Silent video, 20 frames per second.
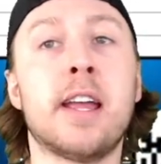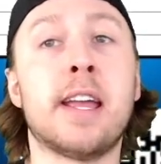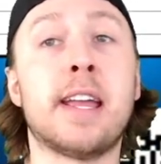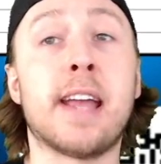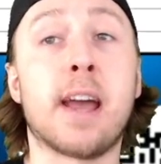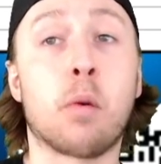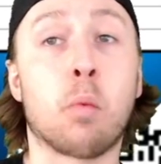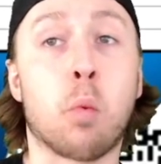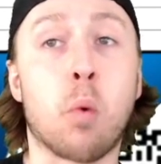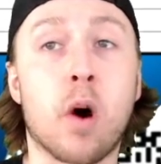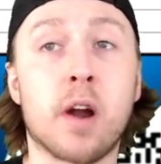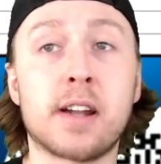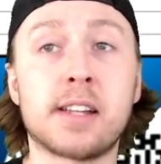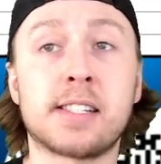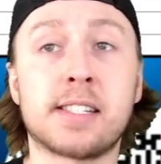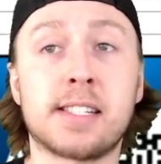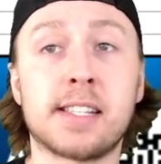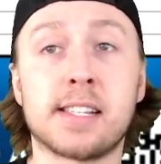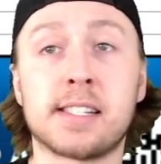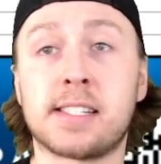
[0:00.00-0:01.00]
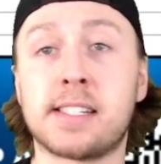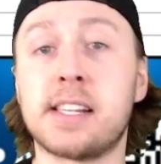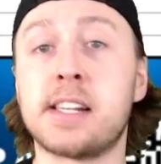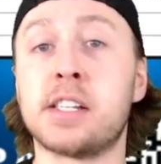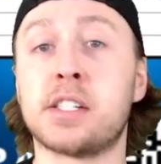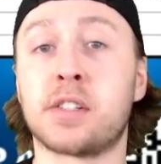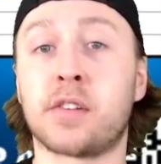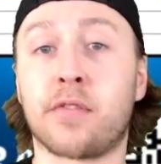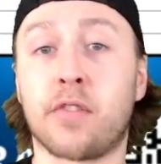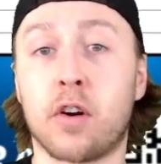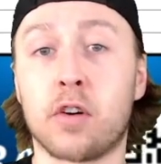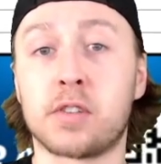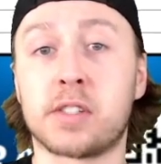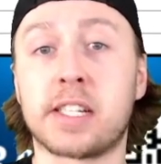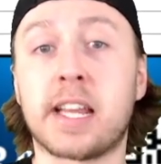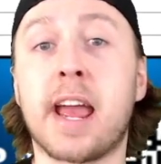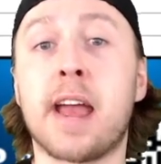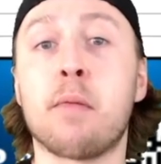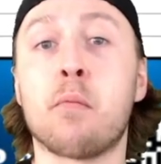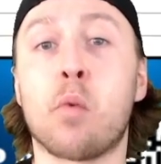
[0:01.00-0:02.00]
He had one assist in his
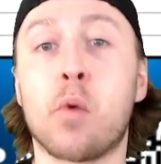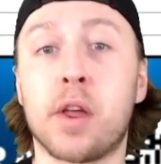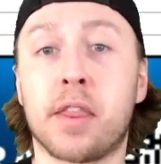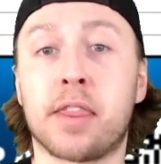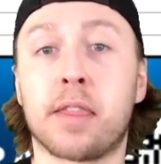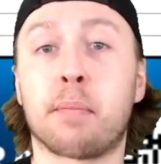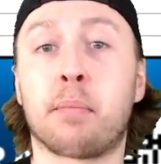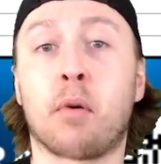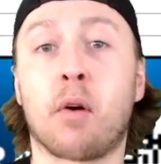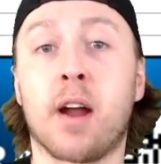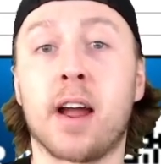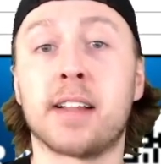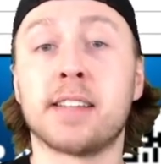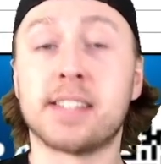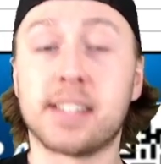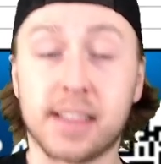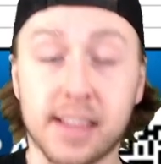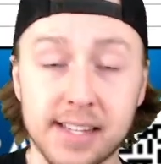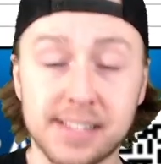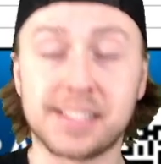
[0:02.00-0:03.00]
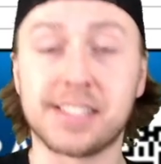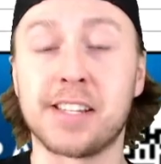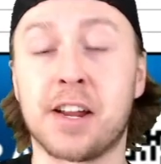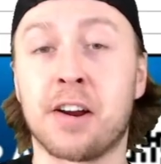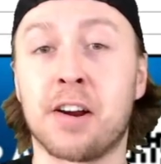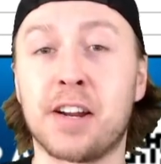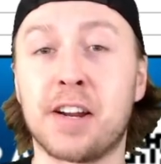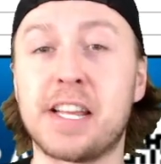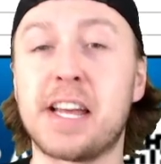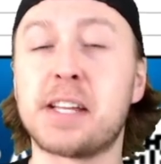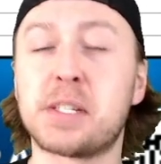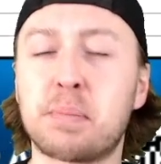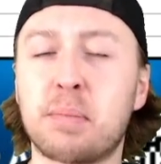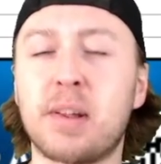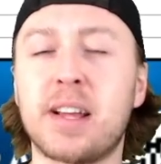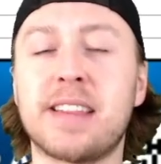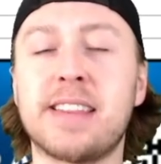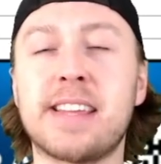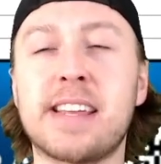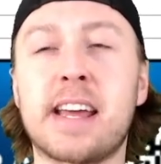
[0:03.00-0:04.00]
first game with the Preds this year. He has
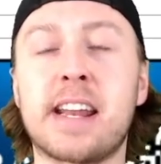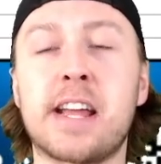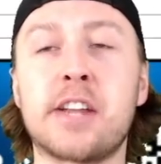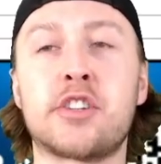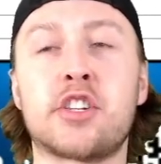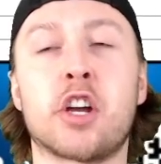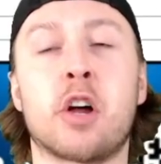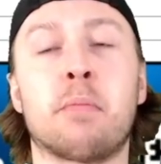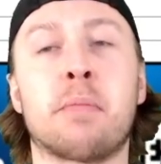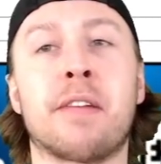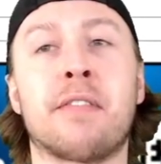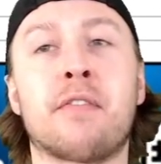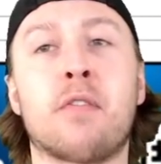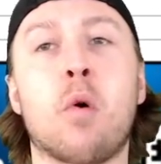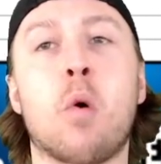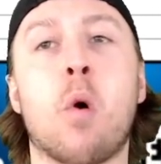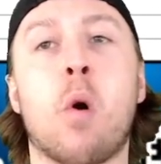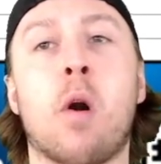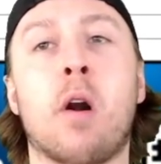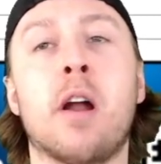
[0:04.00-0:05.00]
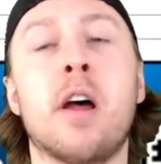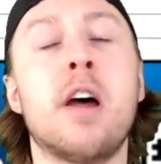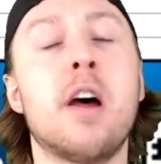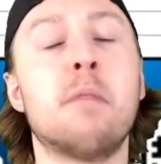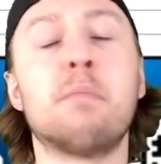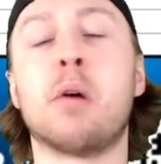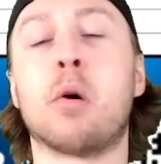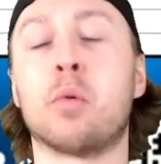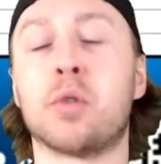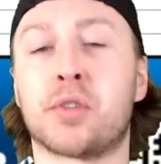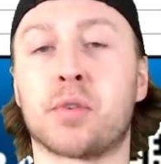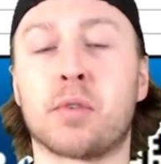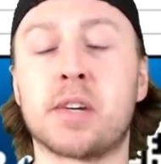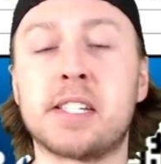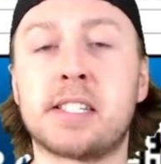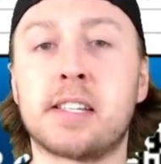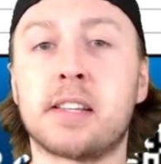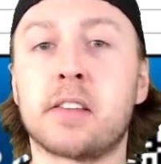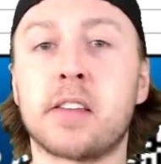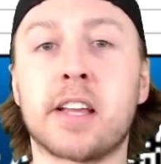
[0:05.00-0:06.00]
played in the NHL before, but was
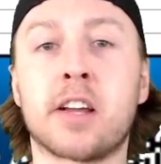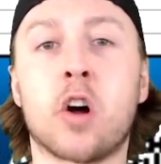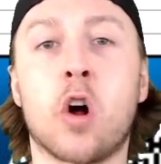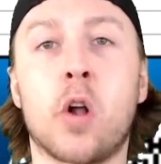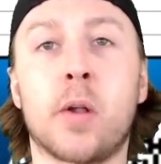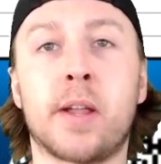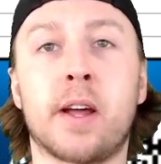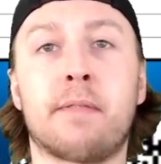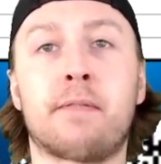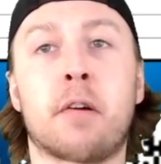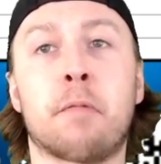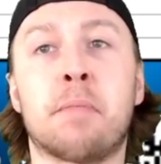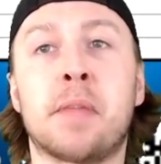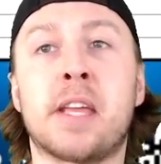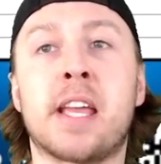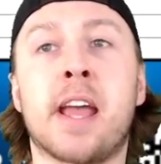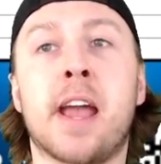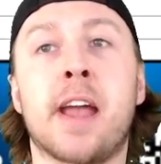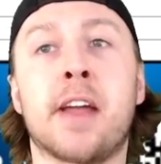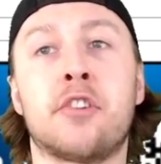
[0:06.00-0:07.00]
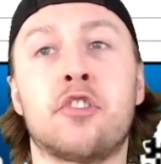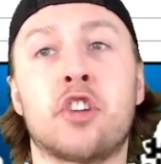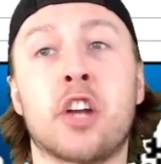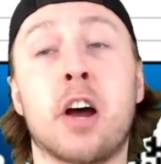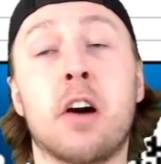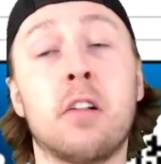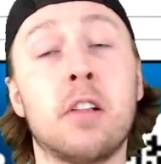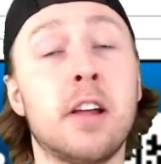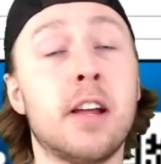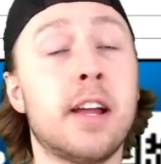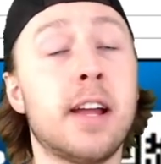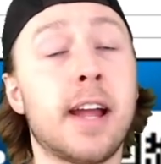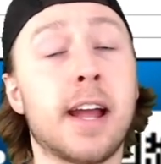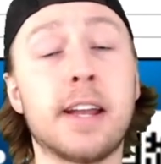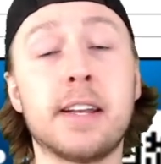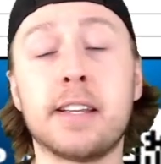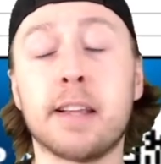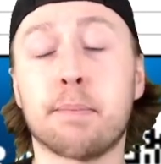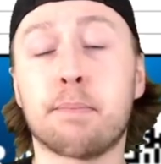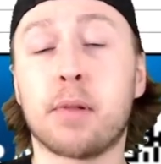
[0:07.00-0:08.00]
recently called up from the AHL
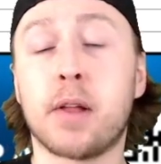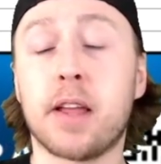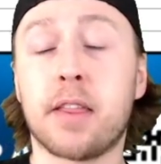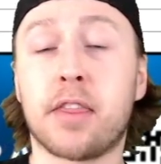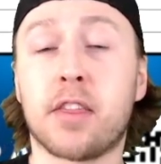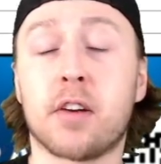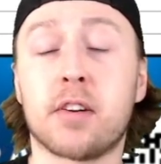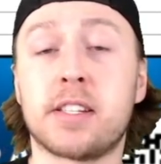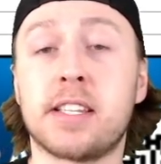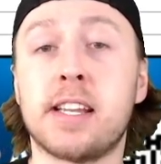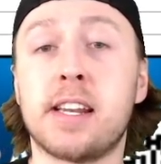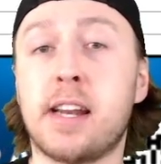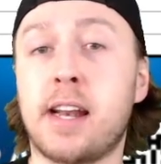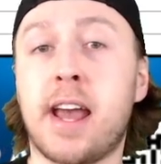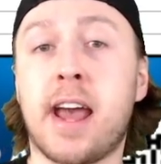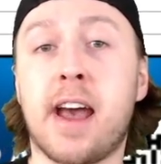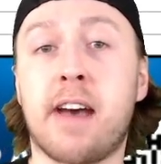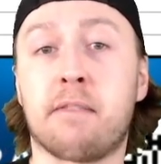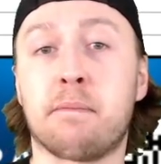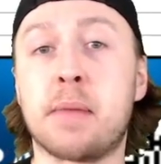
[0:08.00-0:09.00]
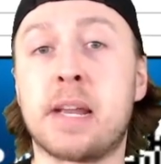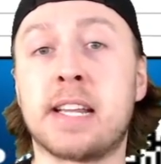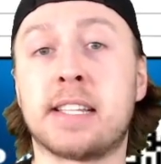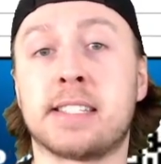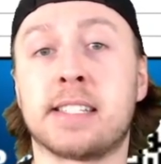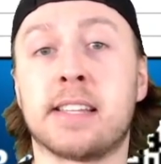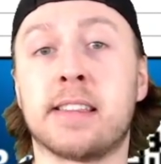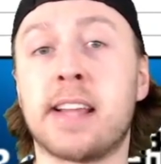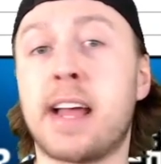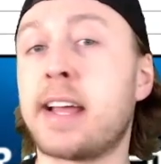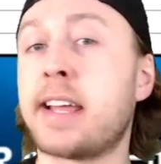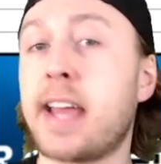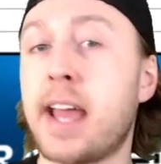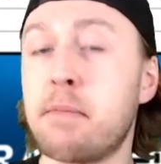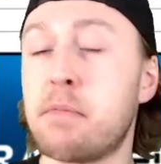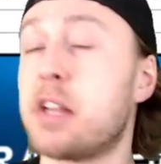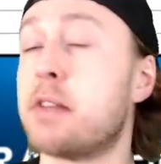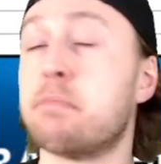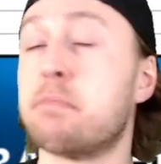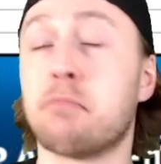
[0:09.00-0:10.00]
and did play 13 and a half minutes in that
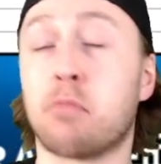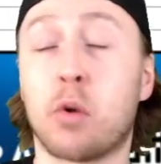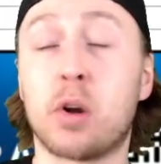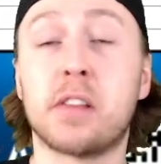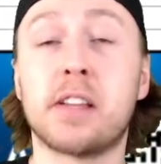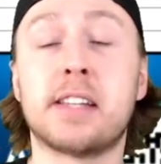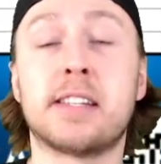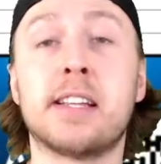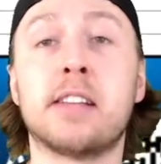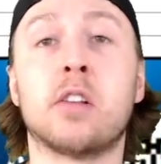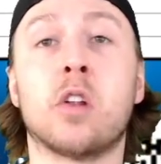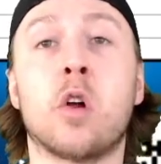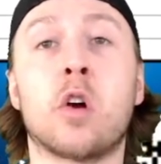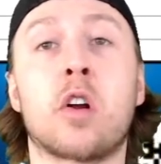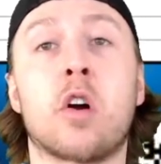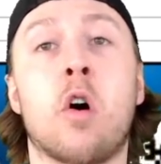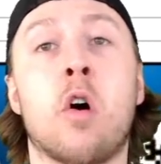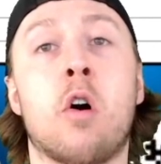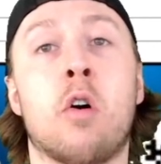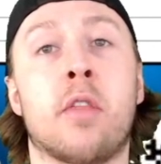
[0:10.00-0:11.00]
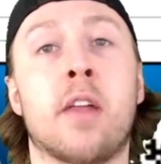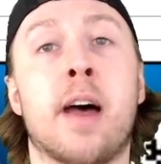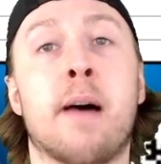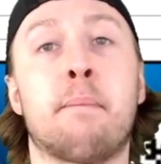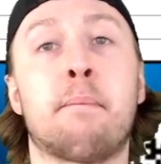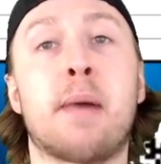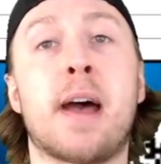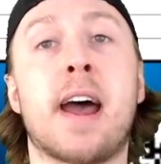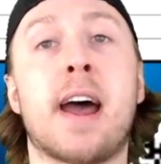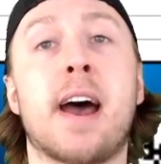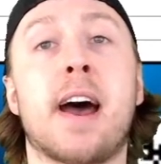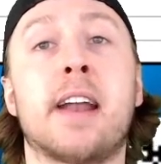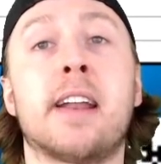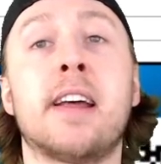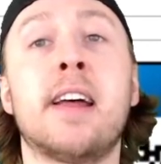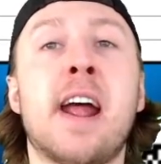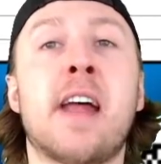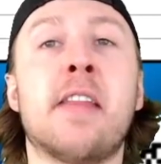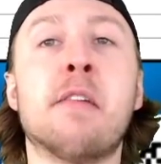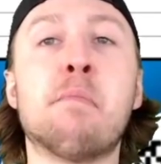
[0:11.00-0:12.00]
game and really didn't look all that
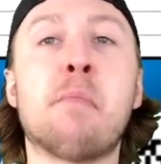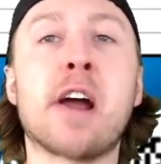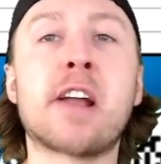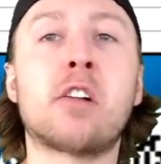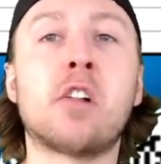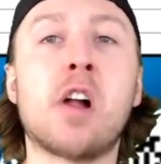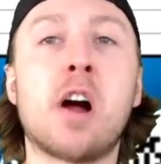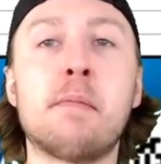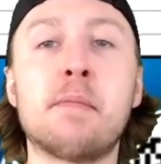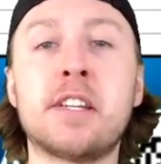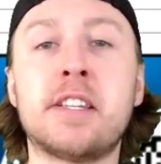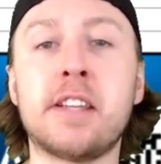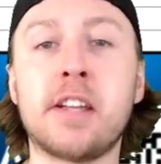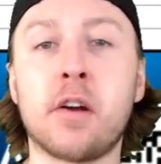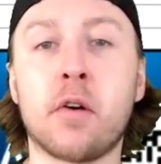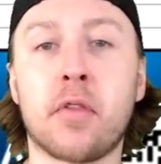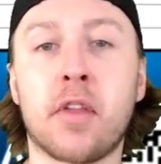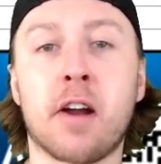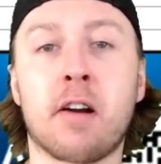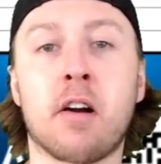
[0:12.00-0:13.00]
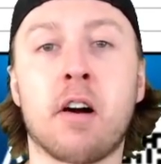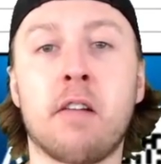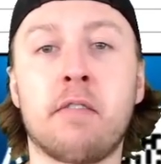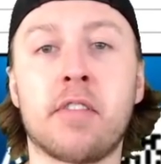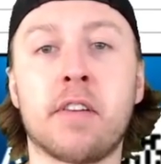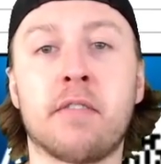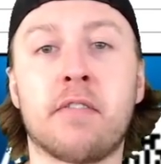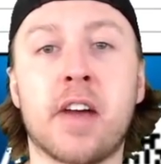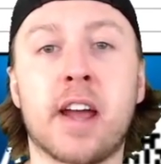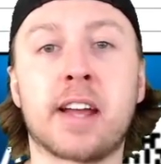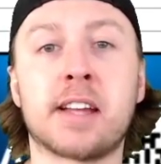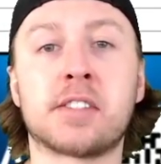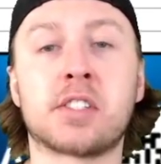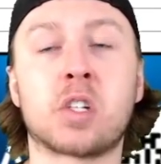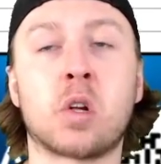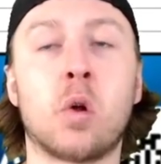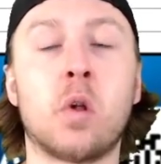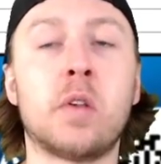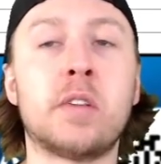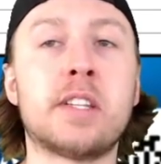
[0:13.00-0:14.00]
bad. And then Michael Amadio there of the
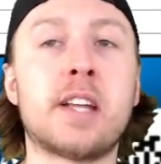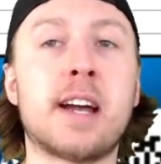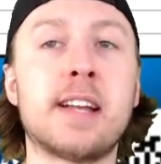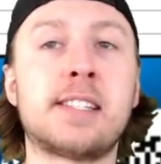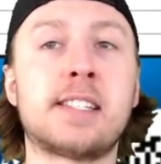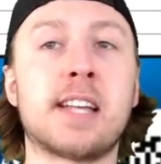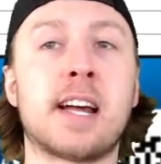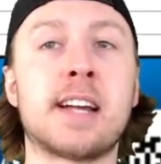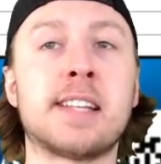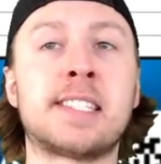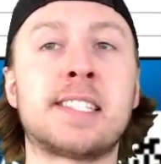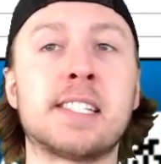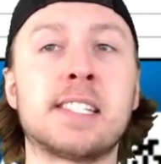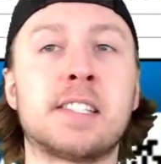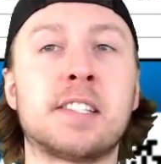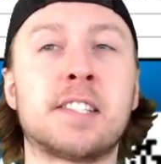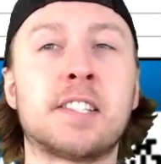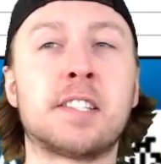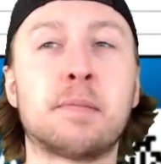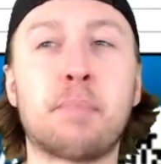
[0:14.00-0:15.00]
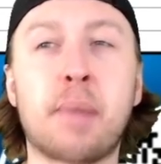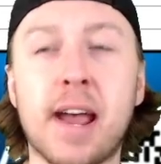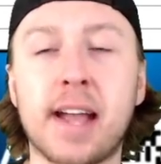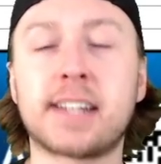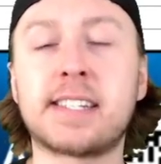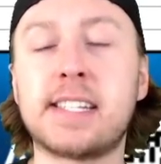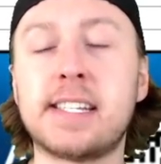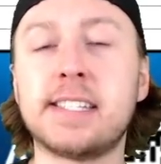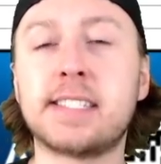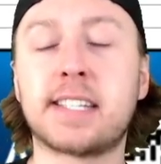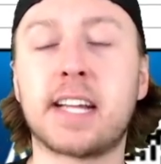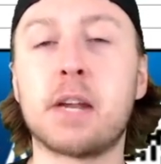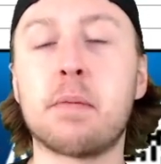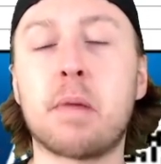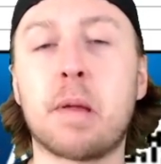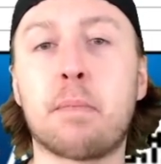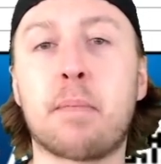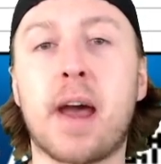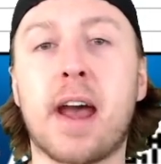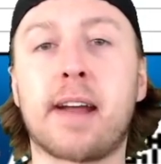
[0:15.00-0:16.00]
Vegas Golden Knights, I suspect he's going to
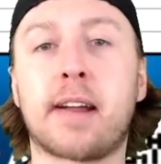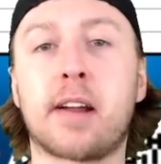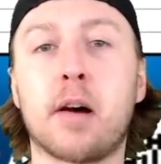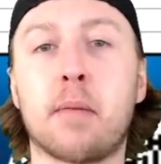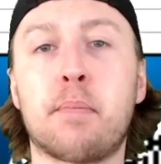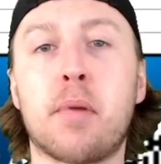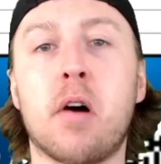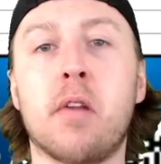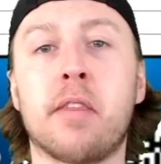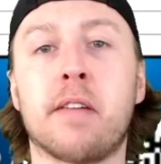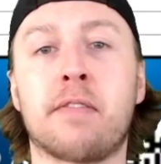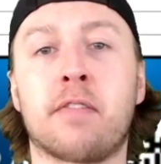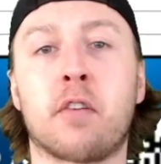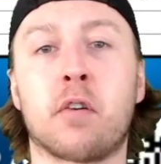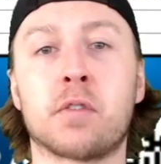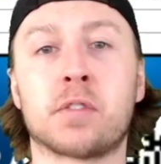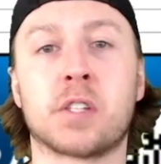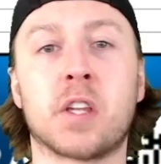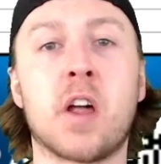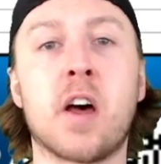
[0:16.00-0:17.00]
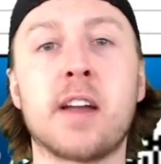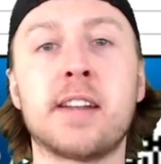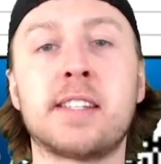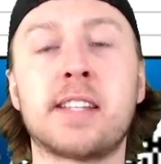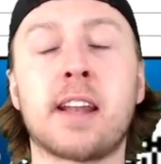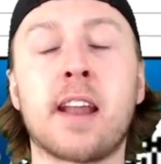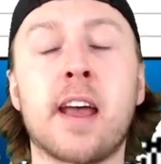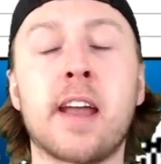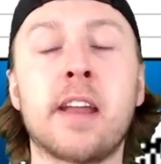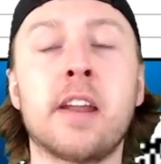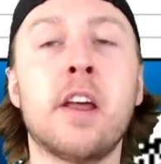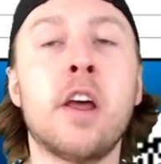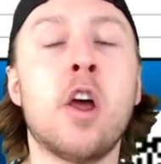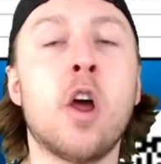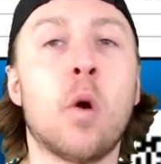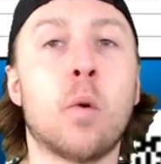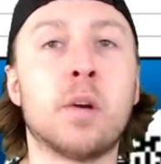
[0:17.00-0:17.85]
be back up on the first line tonight.